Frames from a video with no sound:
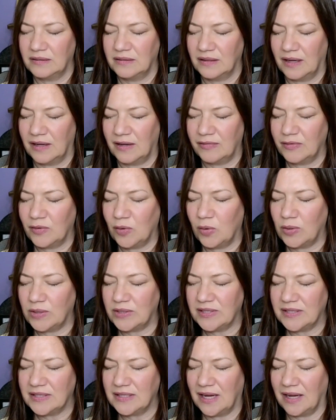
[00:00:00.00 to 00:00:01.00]
Of
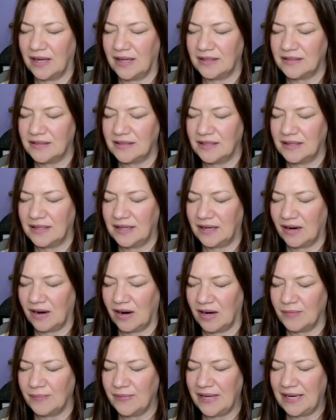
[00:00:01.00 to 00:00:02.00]
course not. There
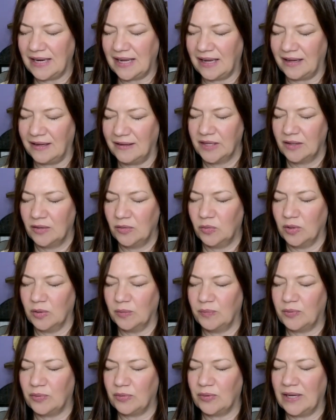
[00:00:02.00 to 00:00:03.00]
are many who will
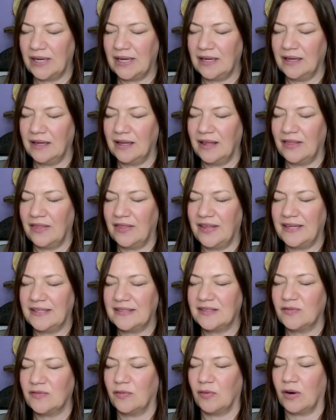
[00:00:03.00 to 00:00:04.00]
bring
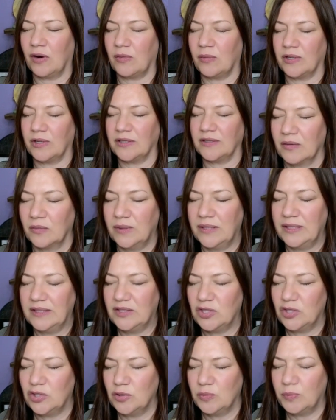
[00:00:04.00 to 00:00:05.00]
this forward. We
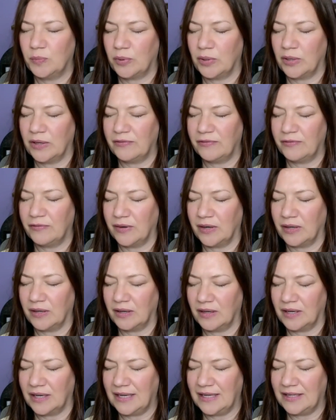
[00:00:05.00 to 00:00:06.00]
do
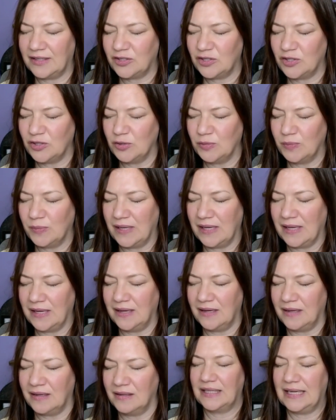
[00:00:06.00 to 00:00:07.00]
prefer it to
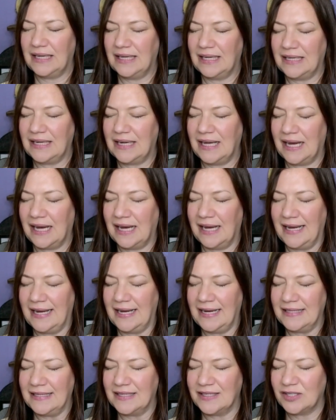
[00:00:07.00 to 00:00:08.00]
be in
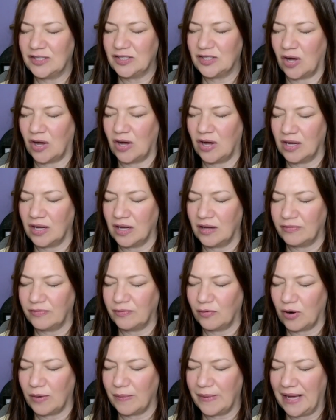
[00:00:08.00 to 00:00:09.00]
a song
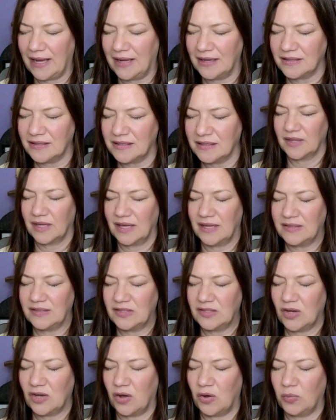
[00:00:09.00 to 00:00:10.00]
format, and
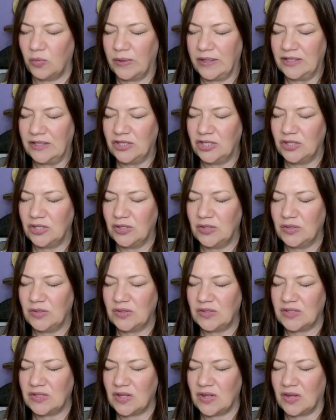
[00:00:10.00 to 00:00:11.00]
so we
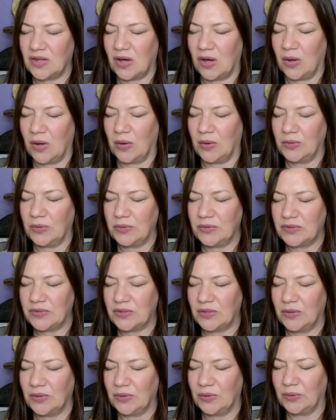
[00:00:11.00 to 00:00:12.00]
choose those
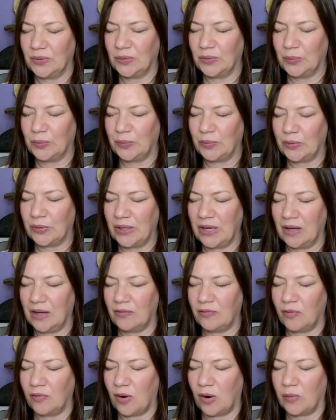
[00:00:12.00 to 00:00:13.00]
who bring
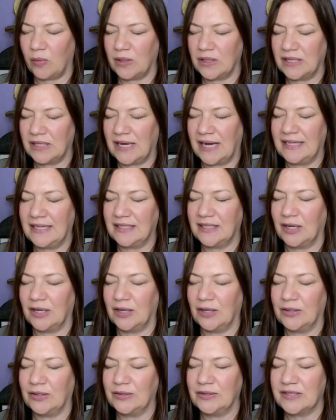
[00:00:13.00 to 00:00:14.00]
forward light
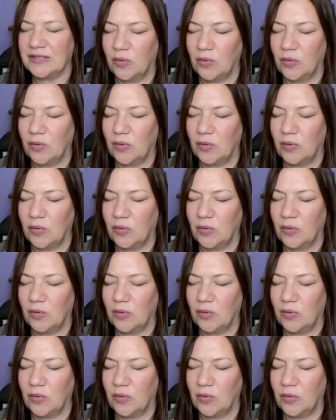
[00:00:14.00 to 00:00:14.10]
codes